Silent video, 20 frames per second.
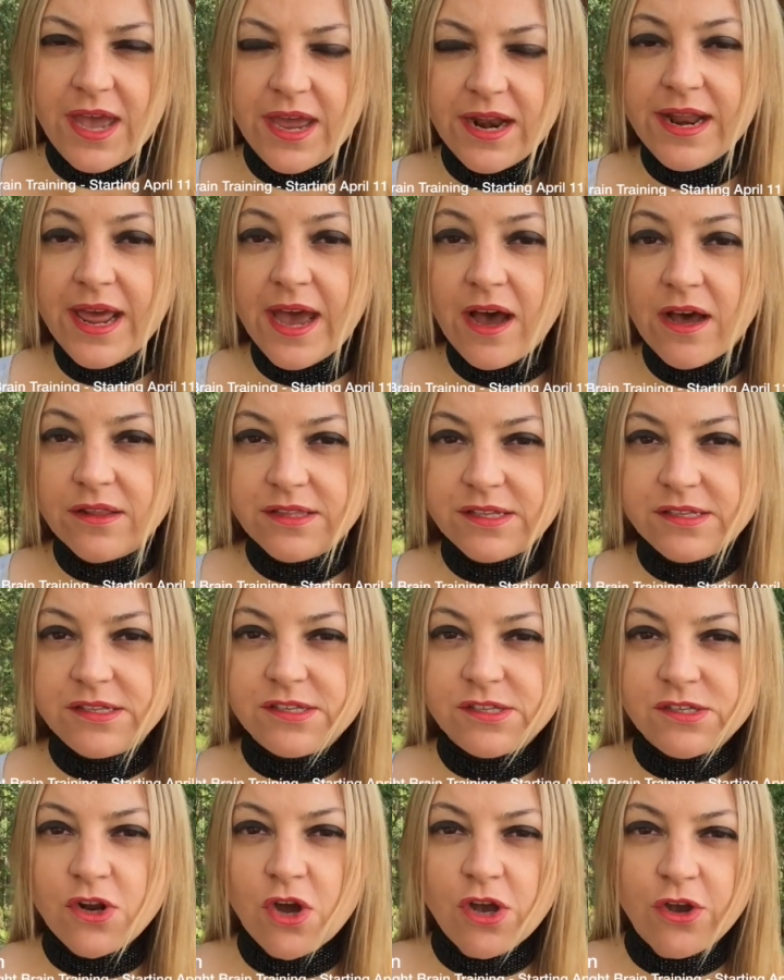Now, this
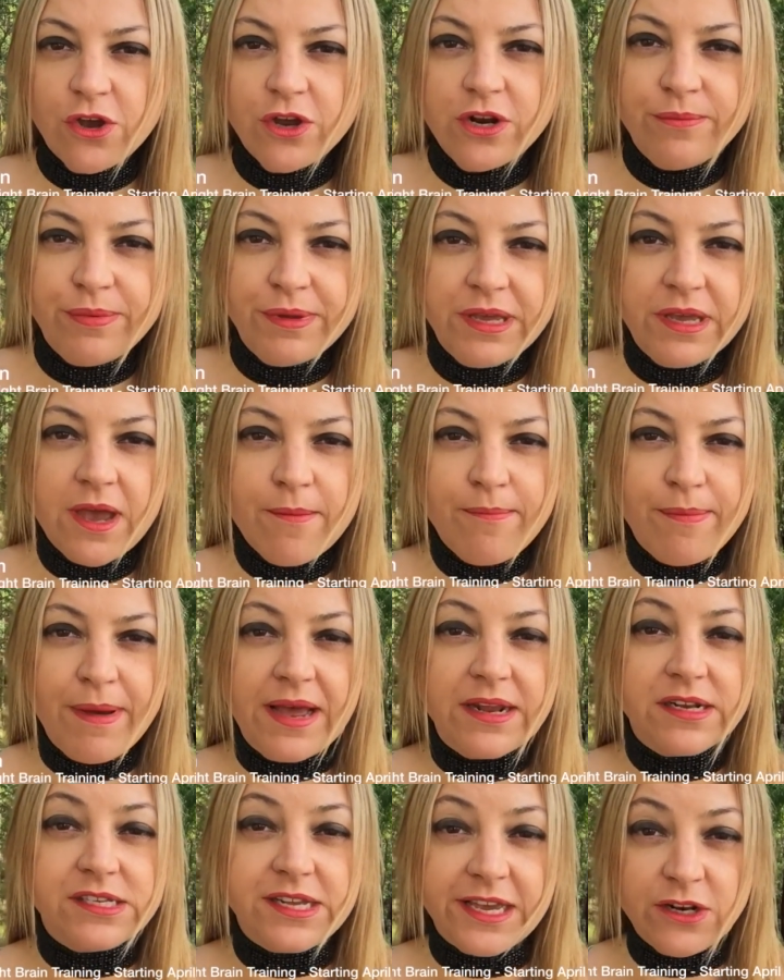is not going to be
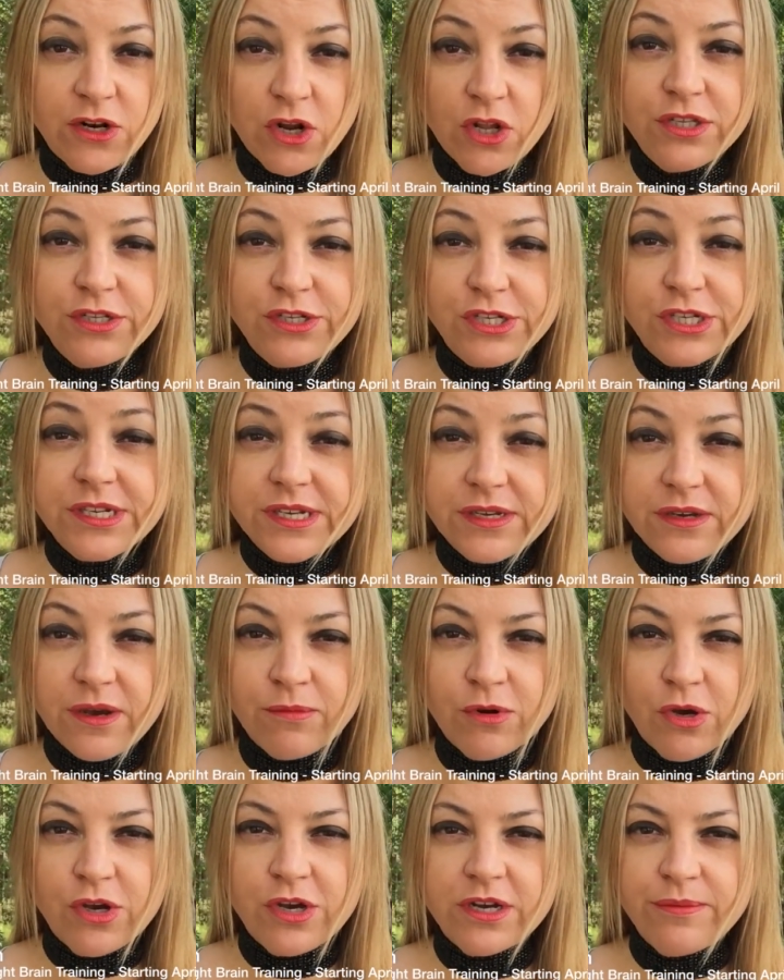about technology. I'm
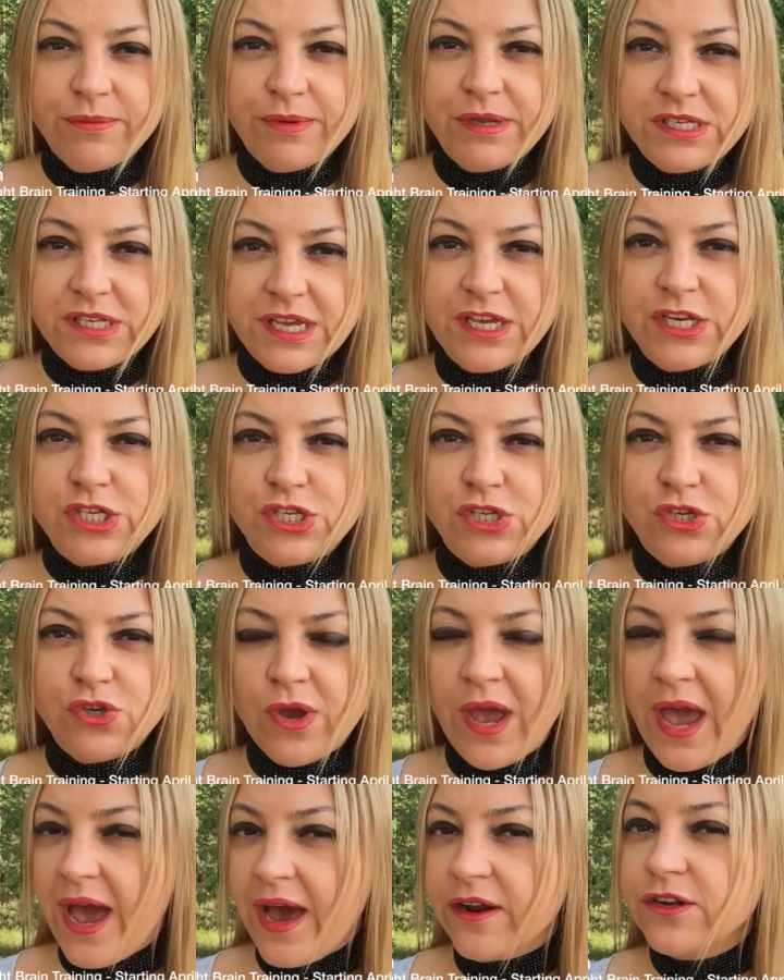not going to be teaching you
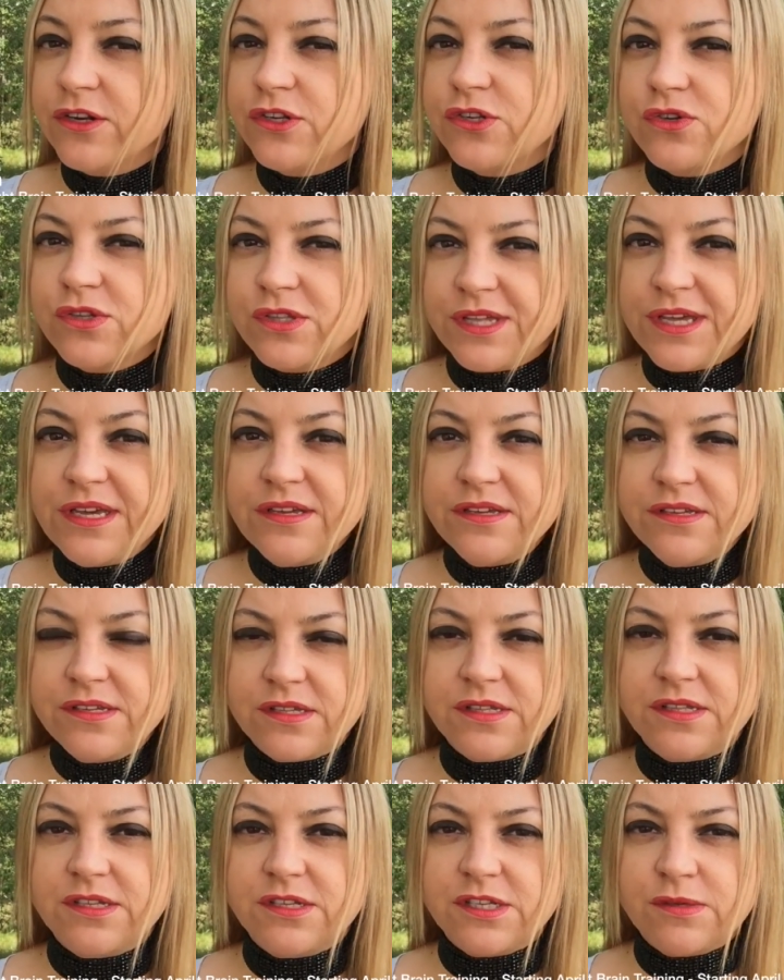how to do things.
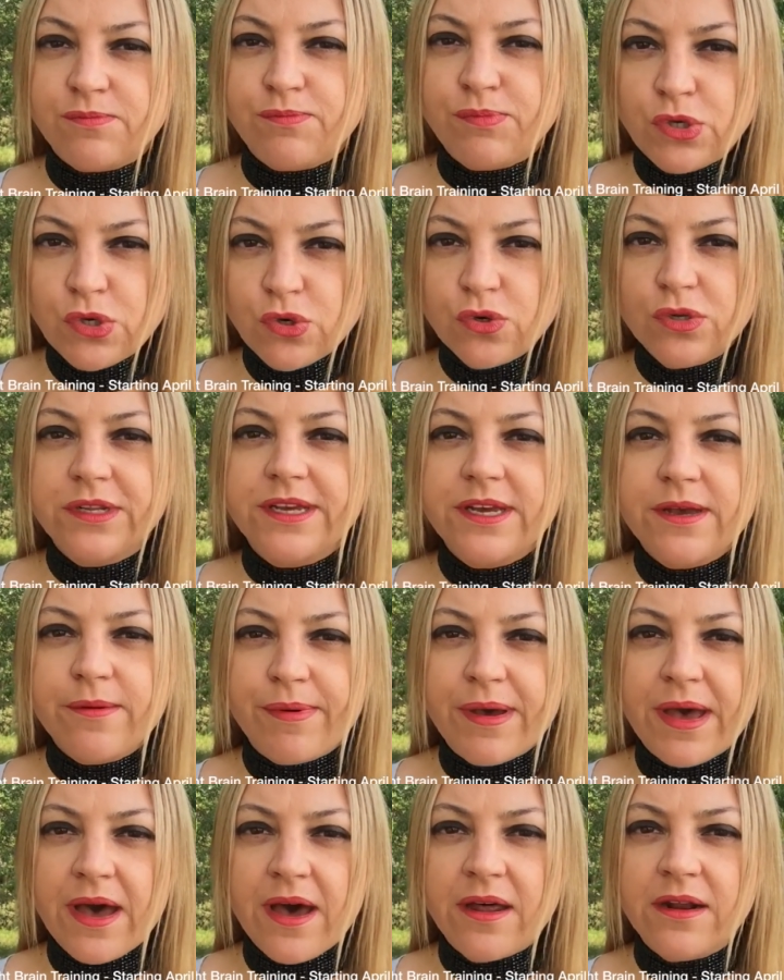This is purely
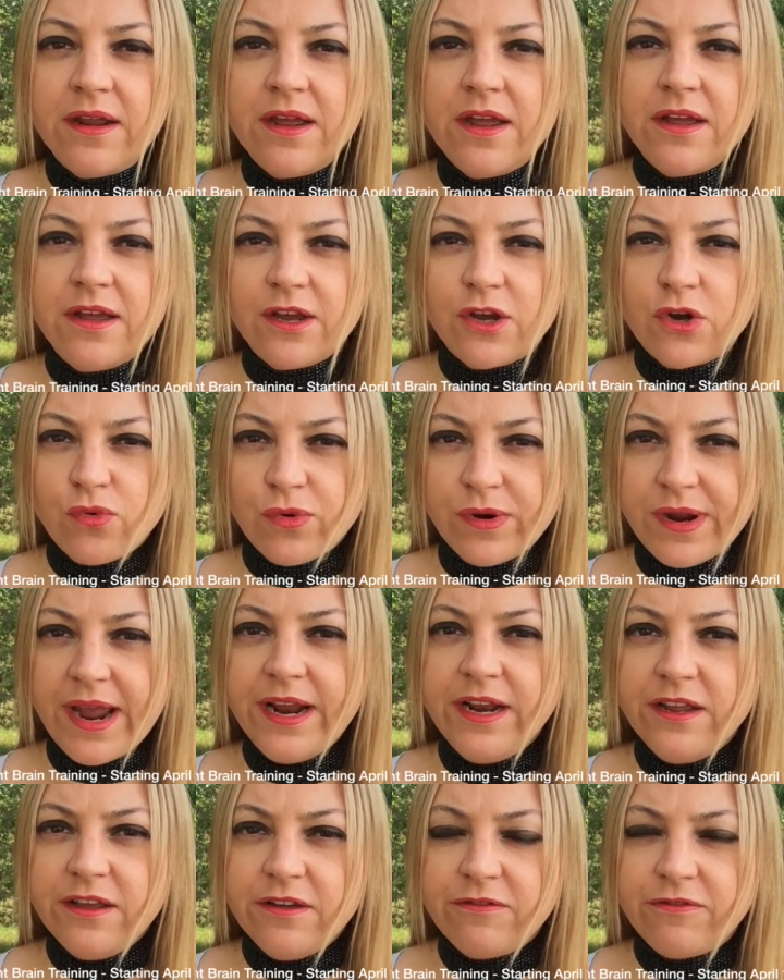about
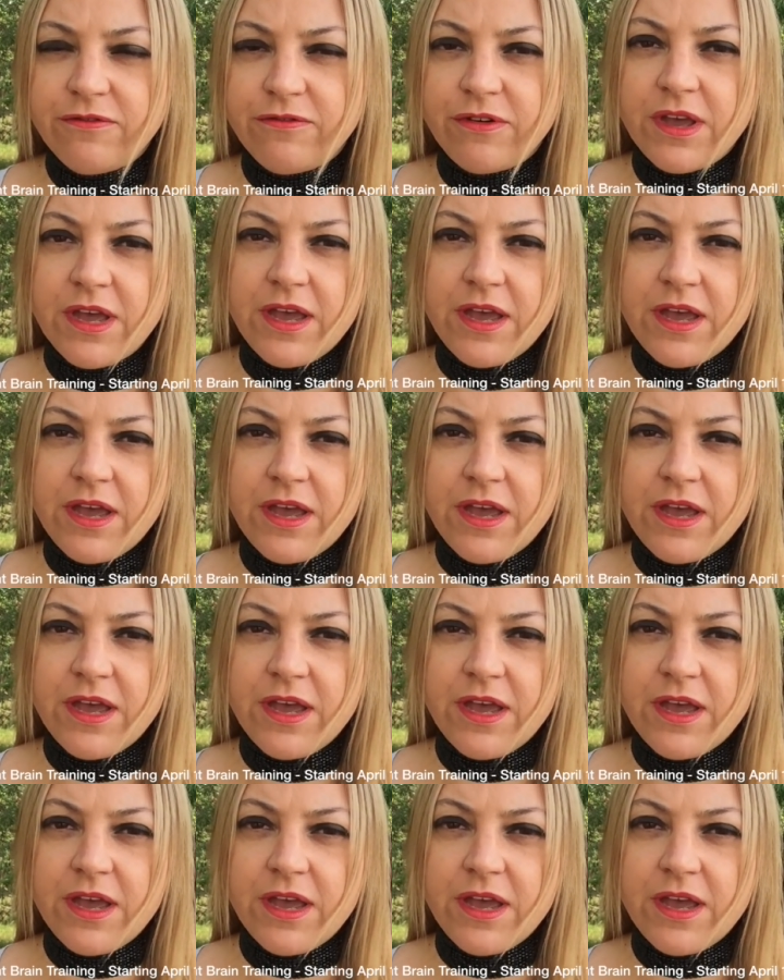creative